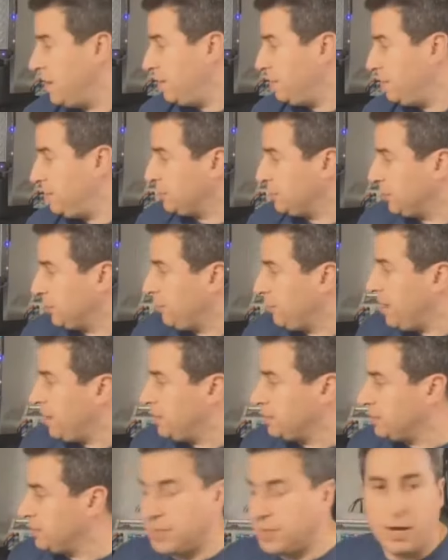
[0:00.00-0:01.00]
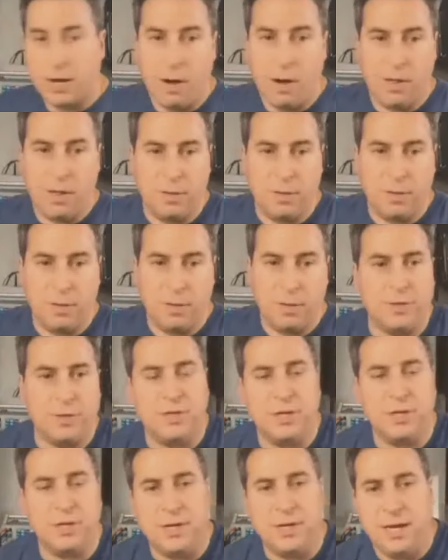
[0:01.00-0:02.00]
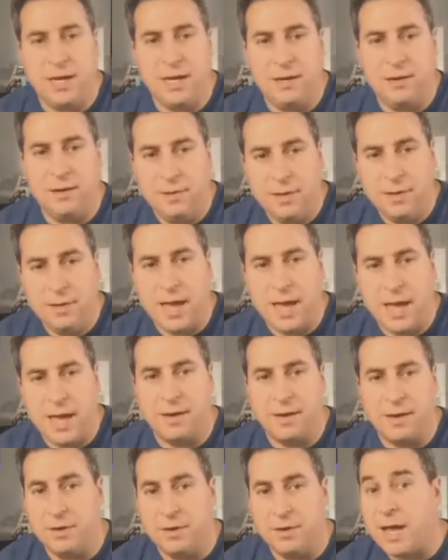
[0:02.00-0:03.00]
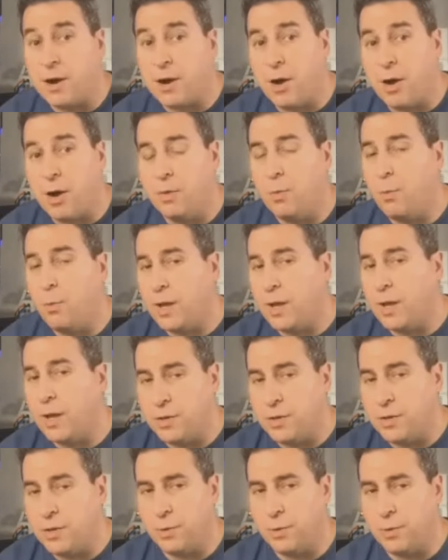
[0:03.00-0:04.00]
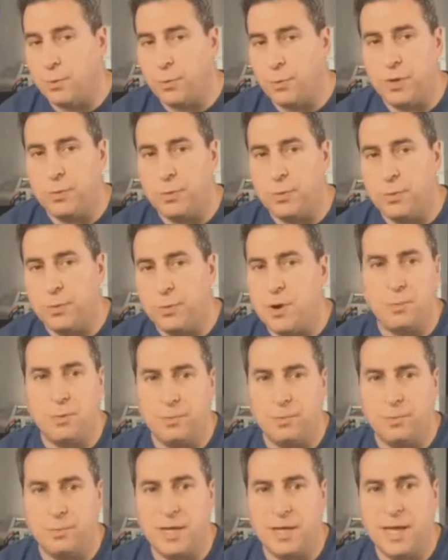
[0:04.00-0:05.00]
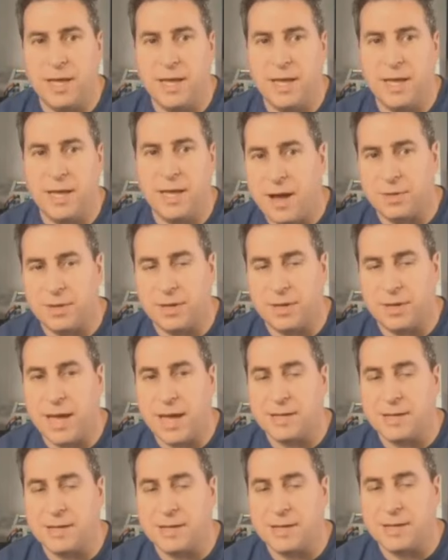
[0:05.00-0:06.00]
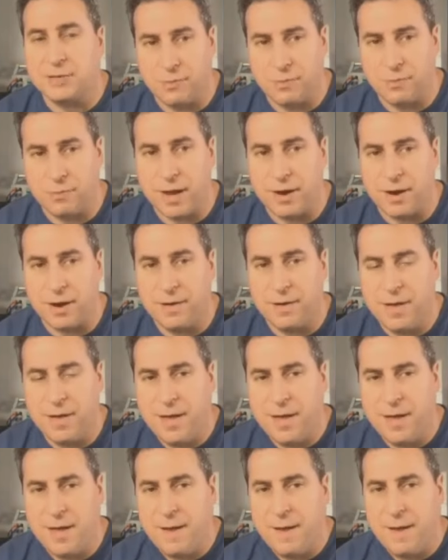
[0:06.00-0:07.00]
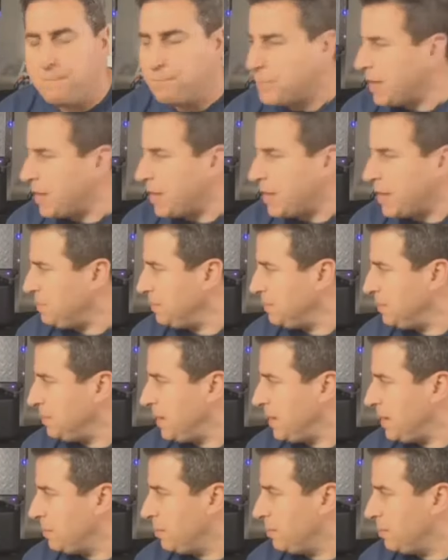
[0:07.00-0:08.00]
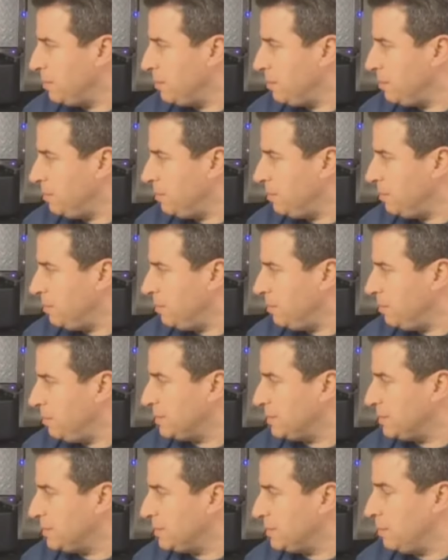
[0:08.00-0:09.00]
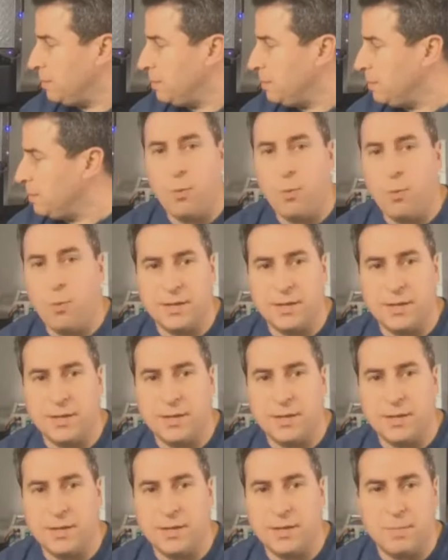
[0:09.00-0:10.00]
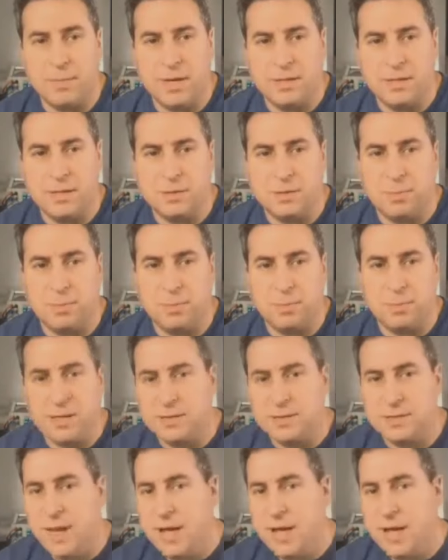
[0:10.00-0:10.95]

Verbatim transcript: these are great because you get all the ports you need, and you get it all in one unit where you would not normally get that with a gas generator. And I think the other, you know, reason that people want to consider them is because